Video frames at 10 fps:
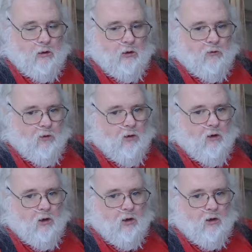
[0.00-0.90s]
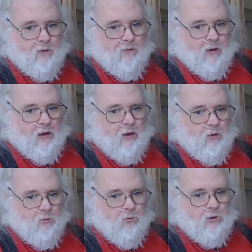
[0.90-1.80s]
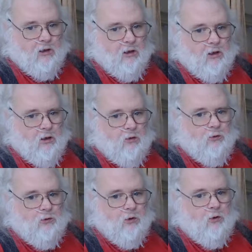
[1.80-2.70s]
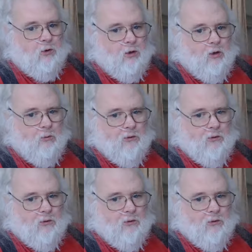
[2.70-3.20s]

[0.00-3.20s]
it's very hard to find a really low sodium